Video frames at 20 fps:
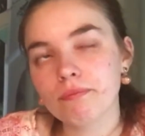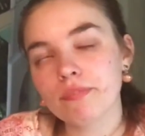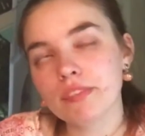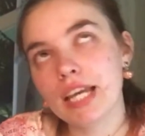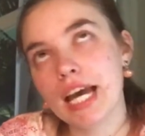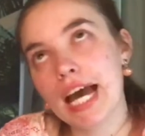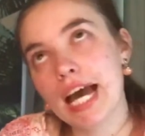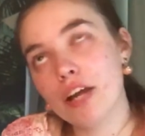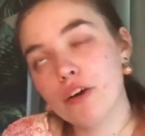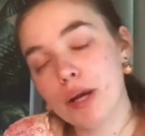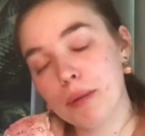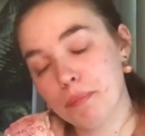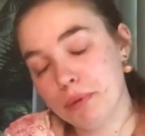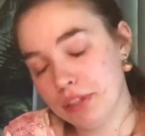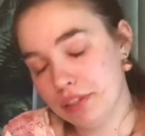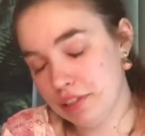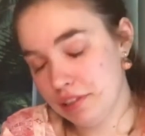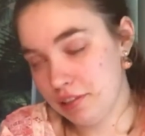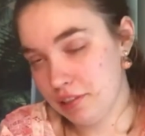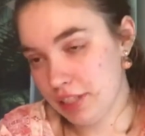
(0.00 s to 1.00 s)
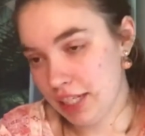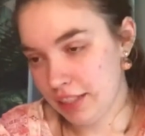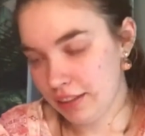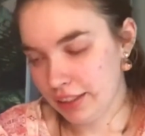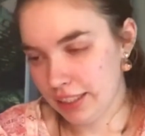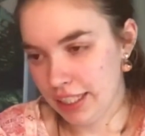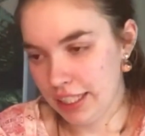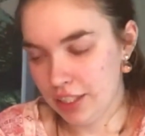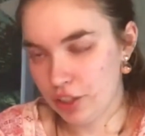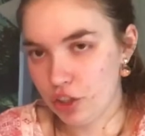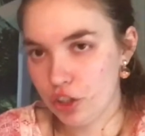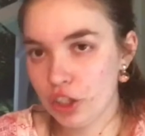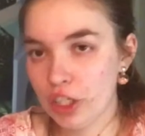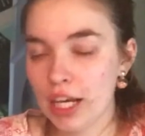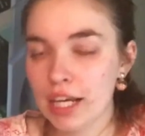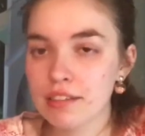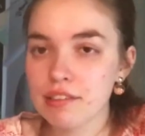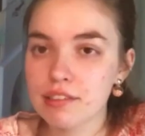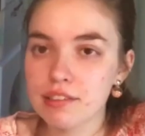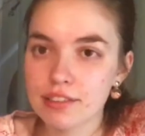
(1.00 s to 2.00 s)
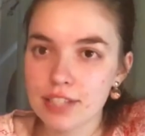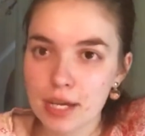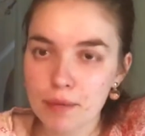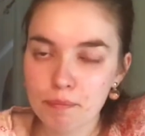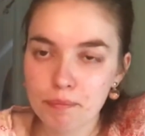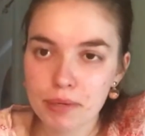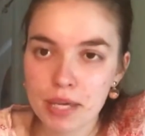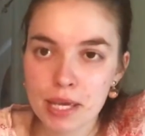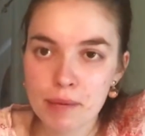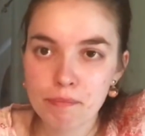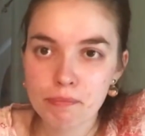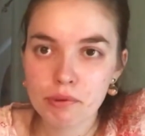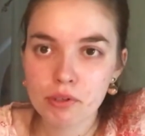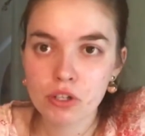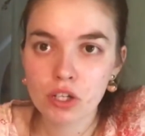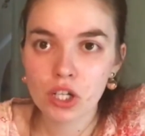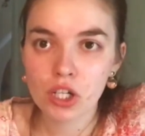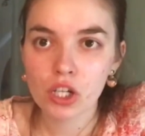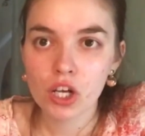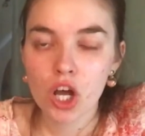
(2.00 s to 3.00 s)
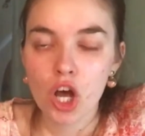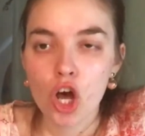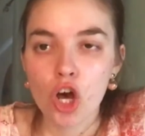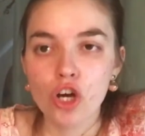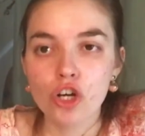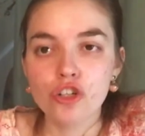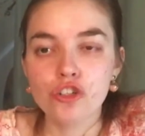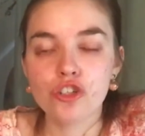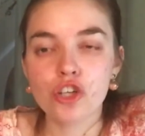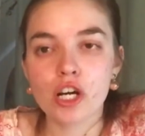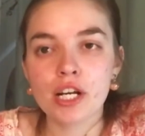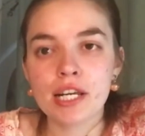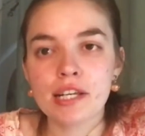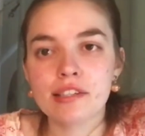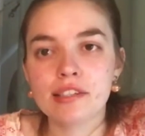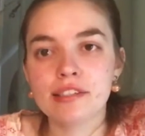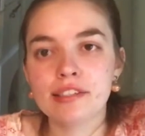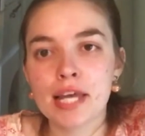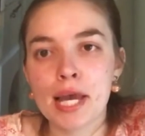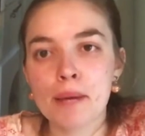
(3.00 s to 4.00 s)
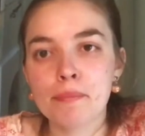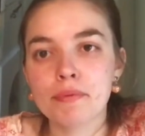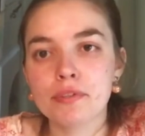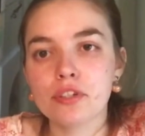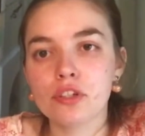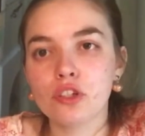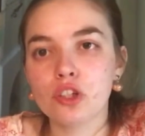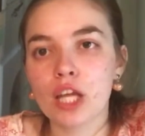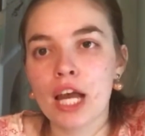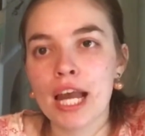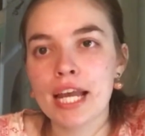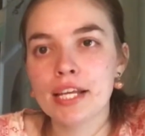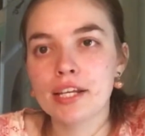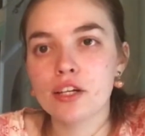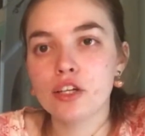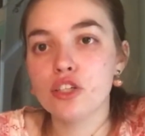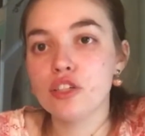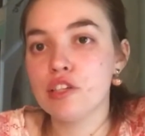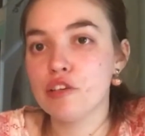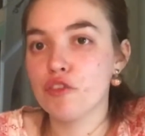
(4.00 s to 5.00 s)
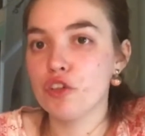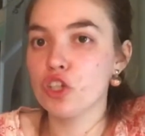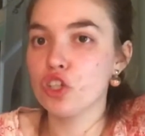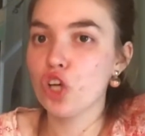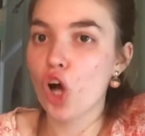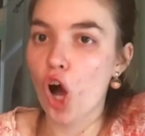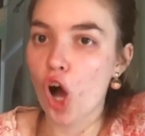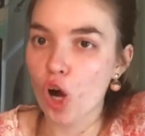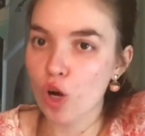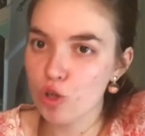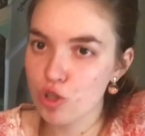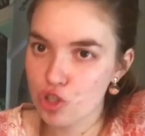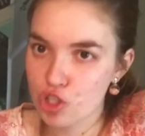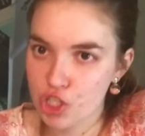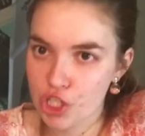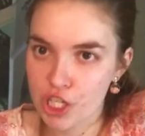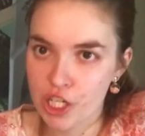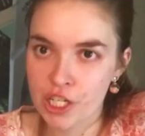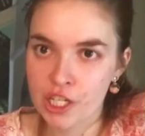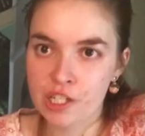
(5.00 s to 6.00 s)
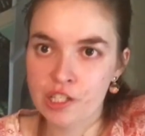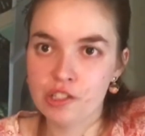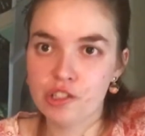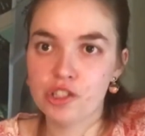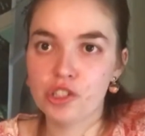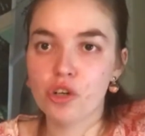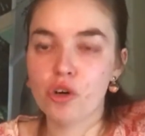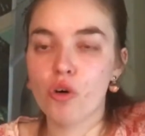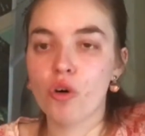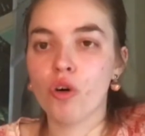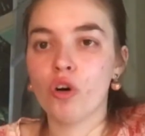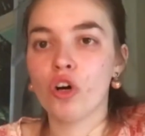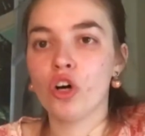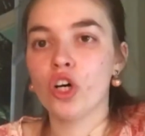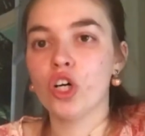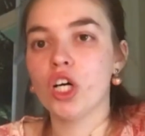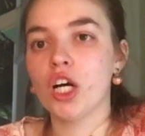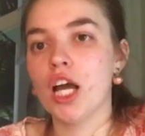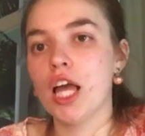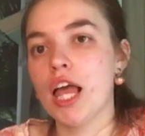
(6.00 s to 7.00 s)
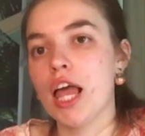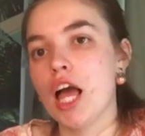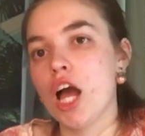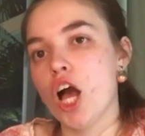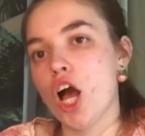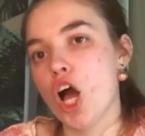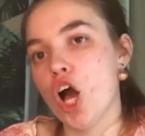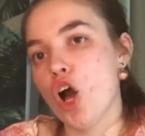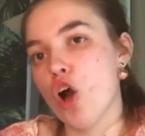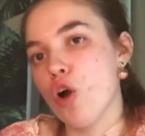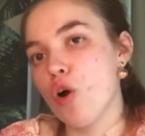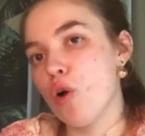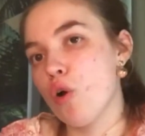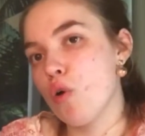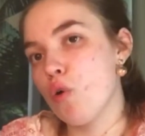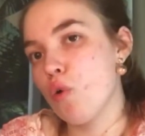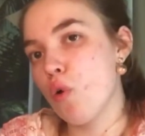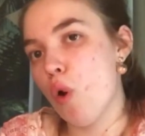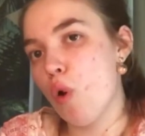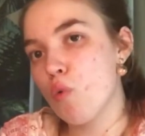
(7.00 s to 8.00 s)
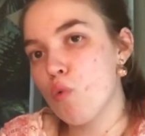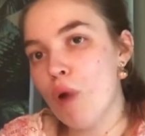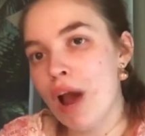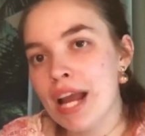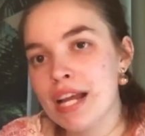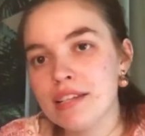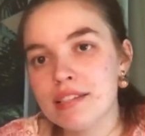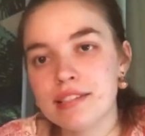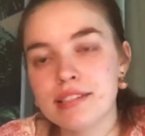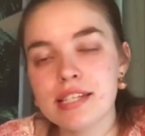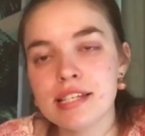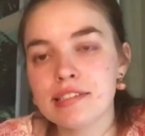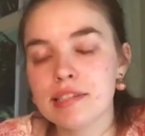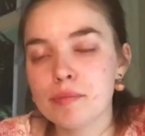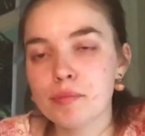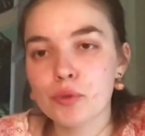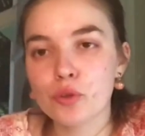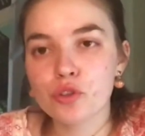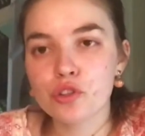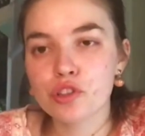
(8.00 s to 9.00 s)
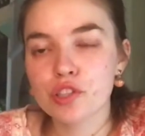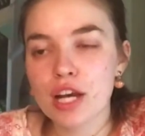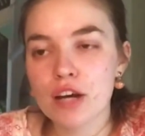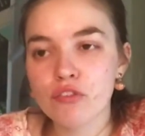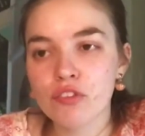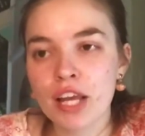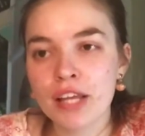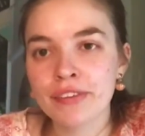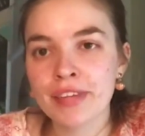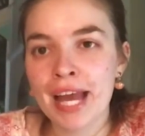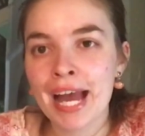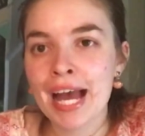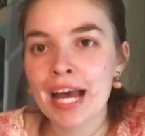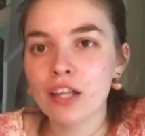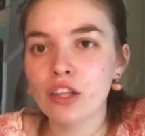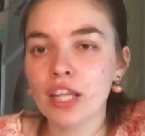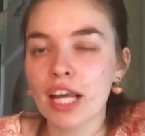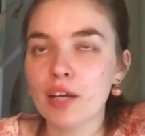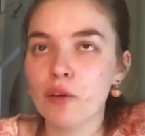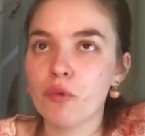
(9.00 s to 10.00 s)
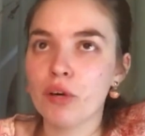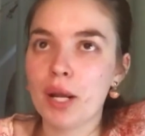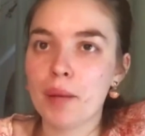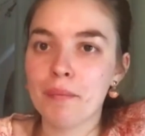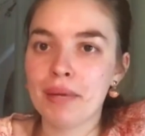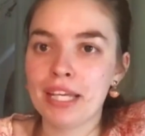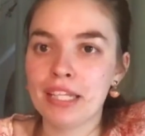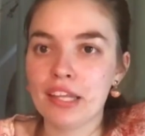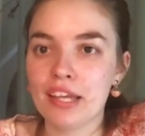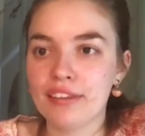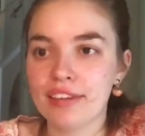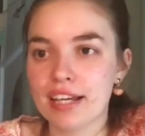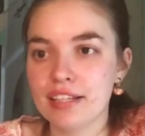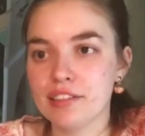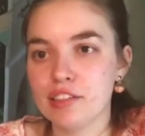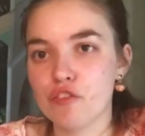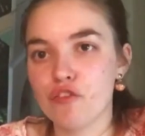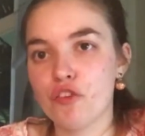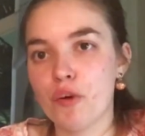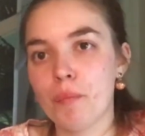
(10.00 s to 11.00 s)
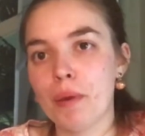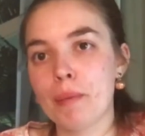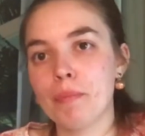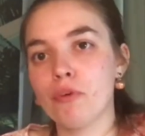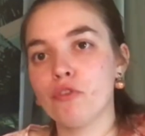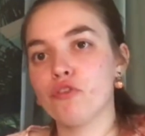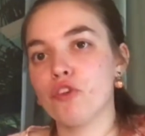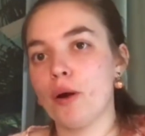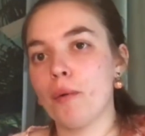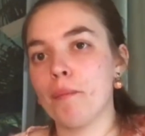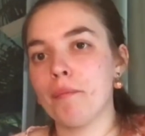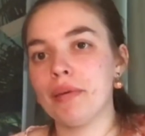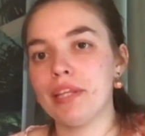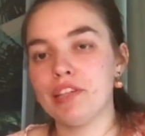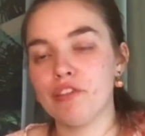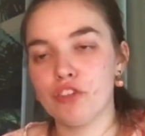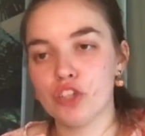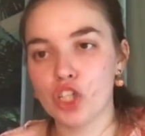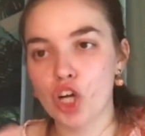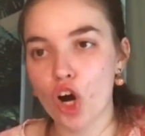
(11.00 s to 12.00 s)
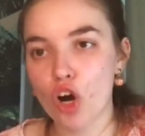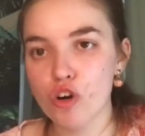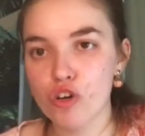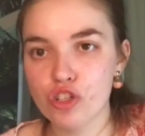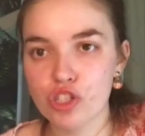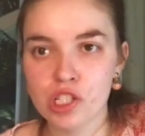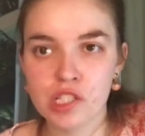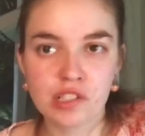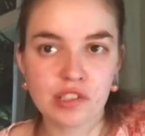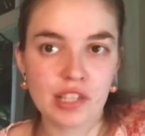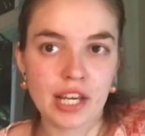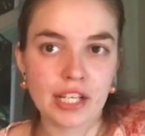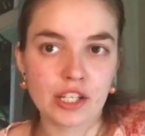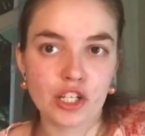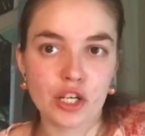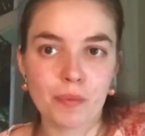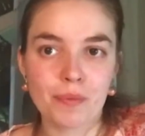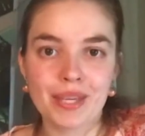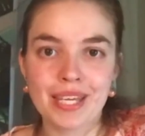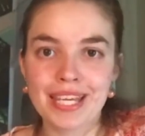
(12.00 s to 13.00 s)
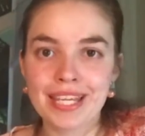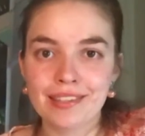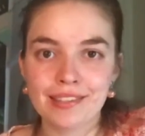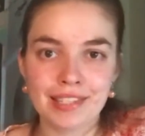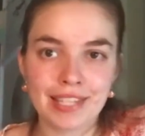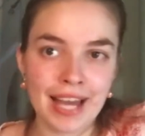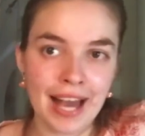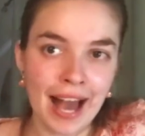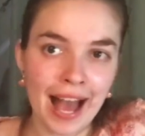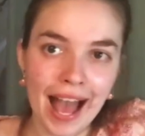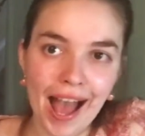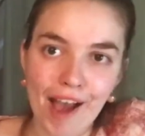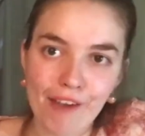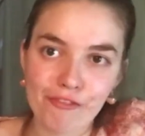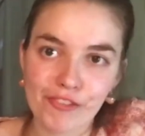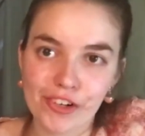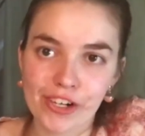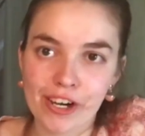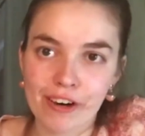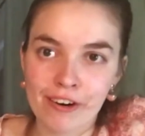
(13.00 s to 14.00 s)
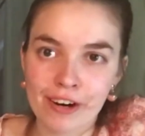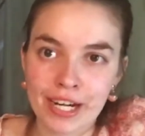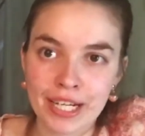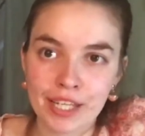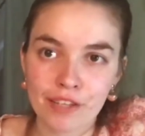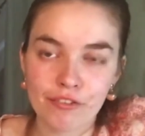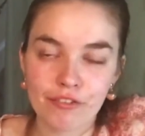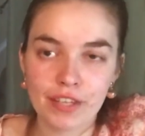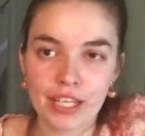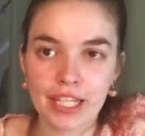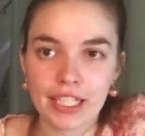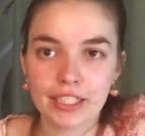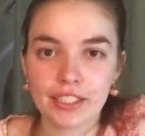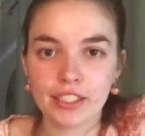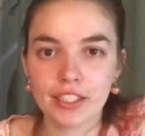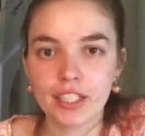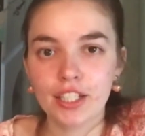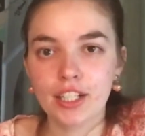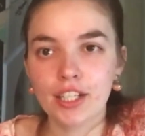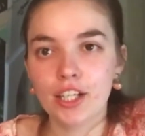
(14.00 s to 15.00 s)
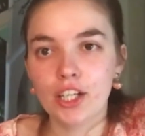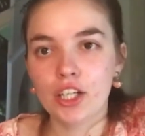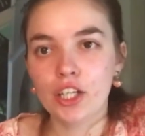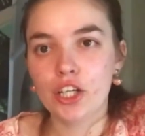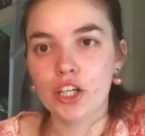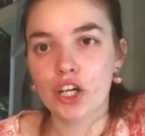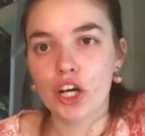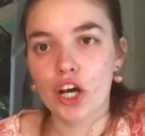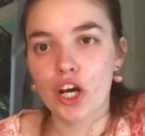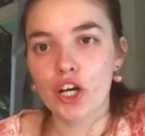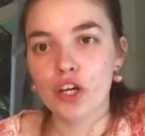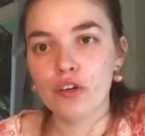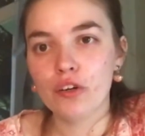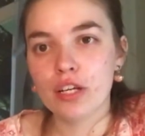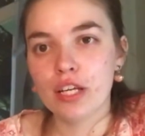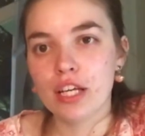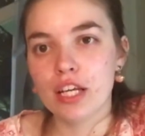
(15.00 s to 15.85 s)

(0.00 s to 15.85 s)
do I put this gently? You know how some people don't accept like different cultures or racism or stuff like that? Like what I mean is like different people from different cultures, like it could be India, Africa or anything, you know?